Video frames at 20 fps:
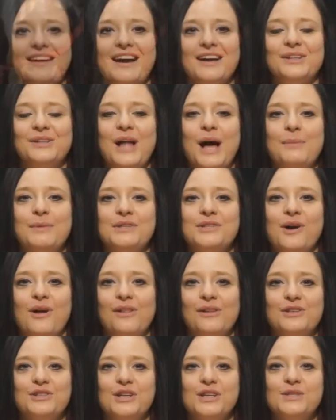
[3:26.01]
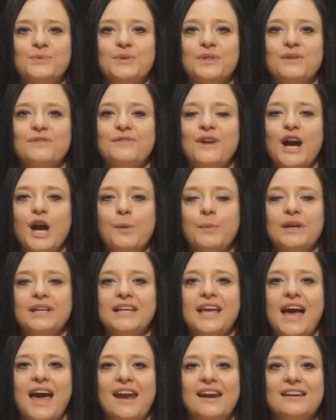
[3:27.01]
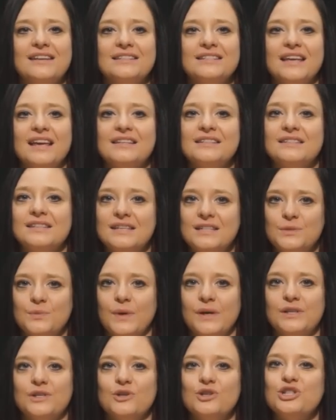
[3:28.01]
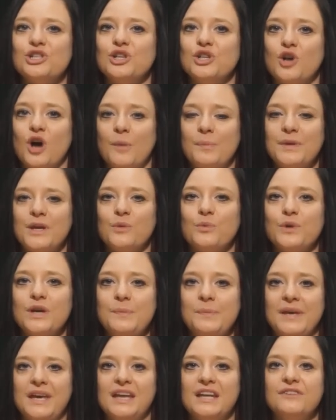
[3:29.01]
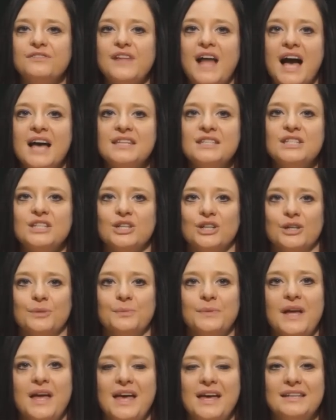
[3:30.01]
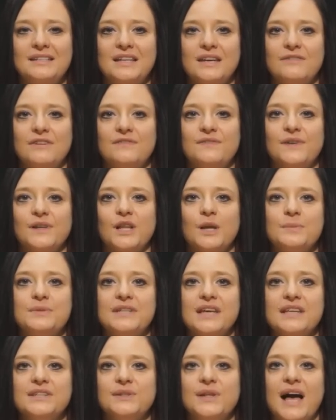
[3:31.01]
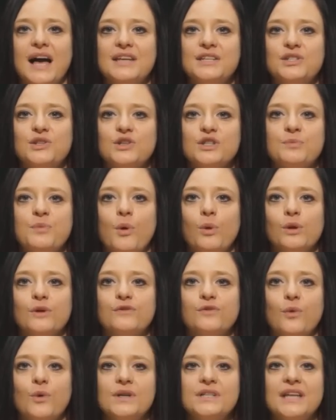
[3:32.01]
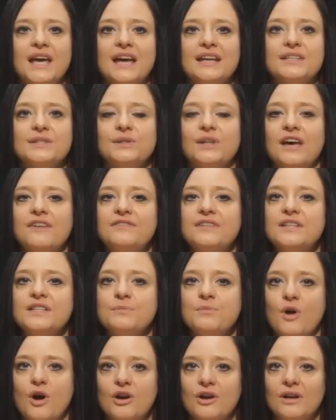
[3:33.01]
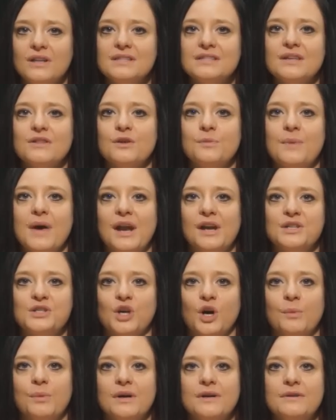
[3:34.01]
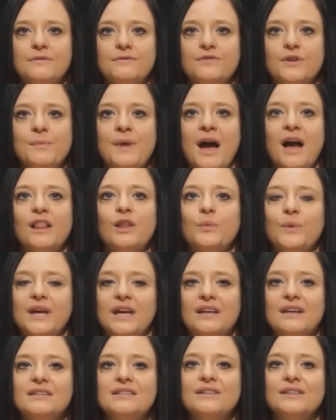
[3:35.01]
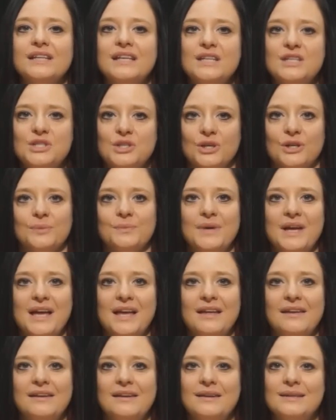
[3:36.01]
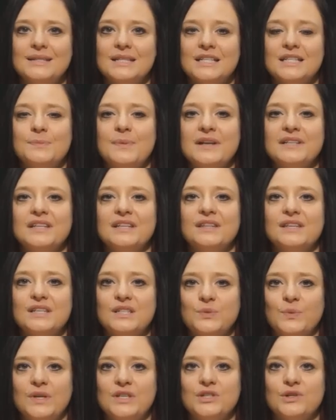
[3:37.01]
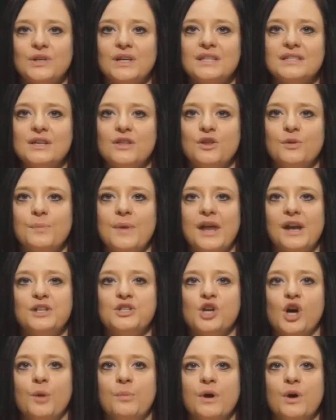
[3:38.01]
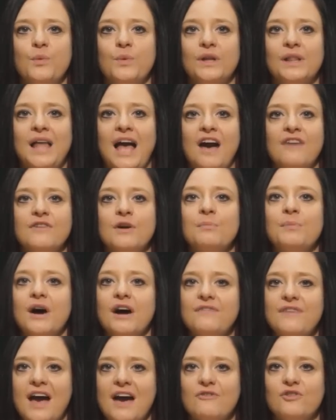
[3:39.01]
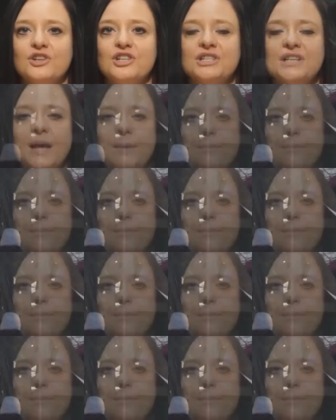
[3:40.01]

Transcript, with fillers: A climatologist with Environment Canada says this winter should not be a repeat of last year. David Phillips says last year's polar vortex left its mark on southern Manitoba from Halloween until Easter. He's expecting this winter in southern Manitoba will have above average